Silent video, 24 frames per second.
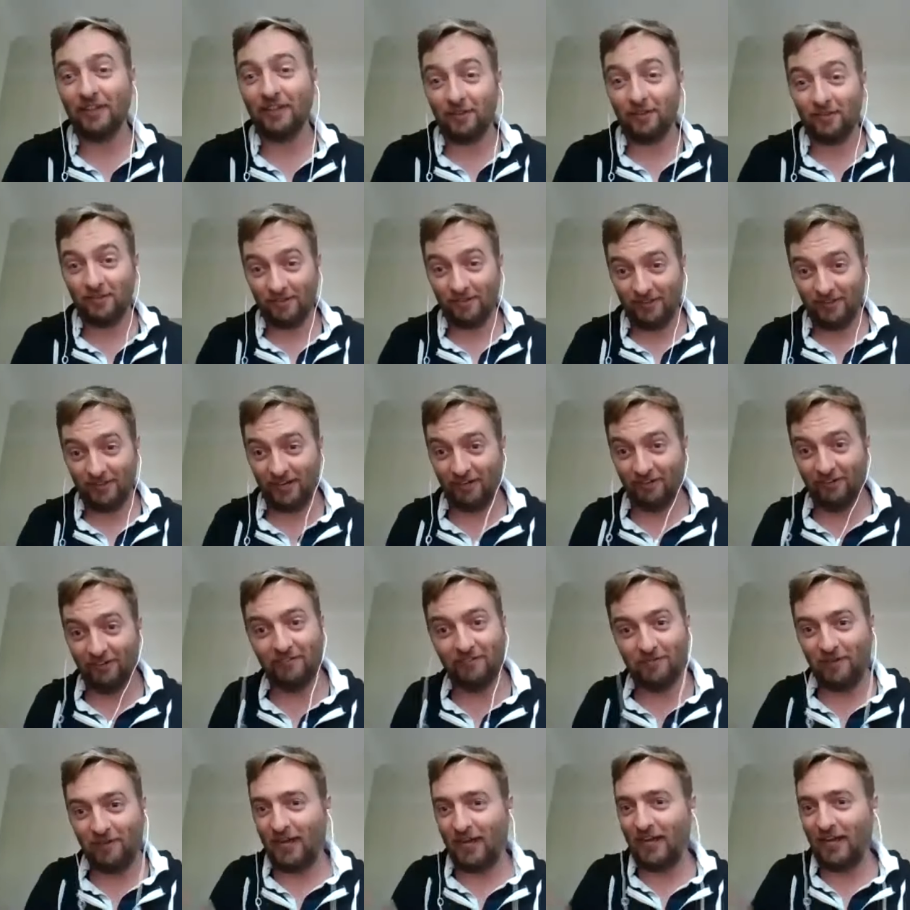that there
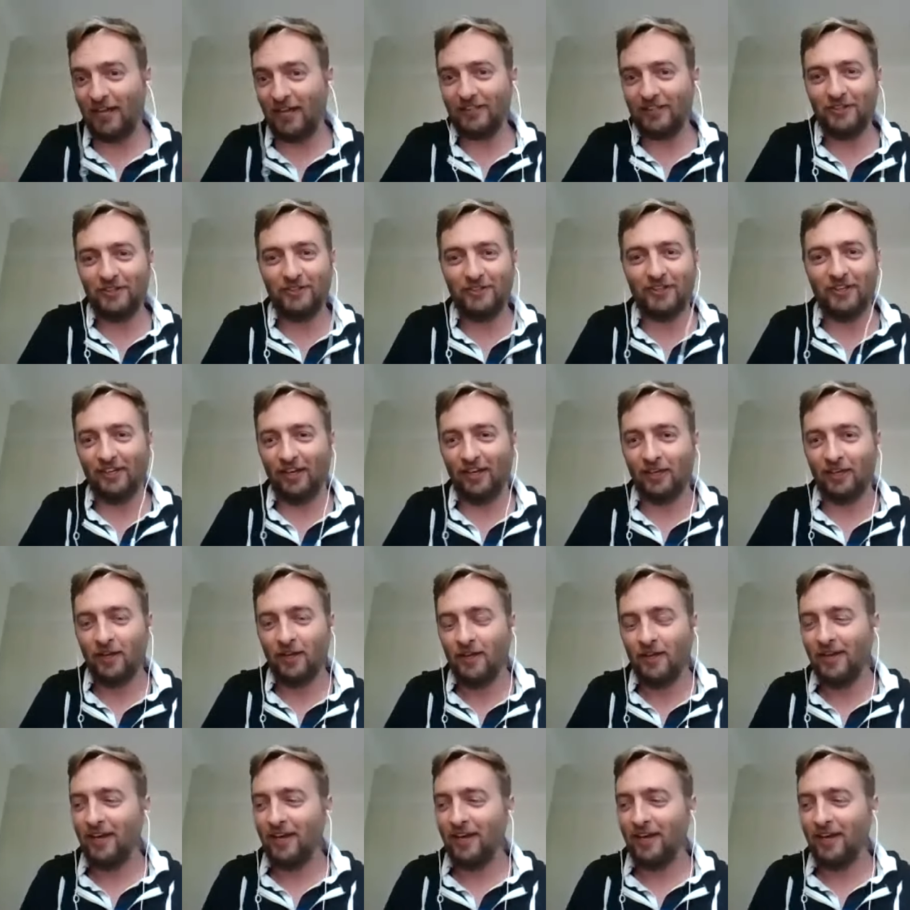is value that like,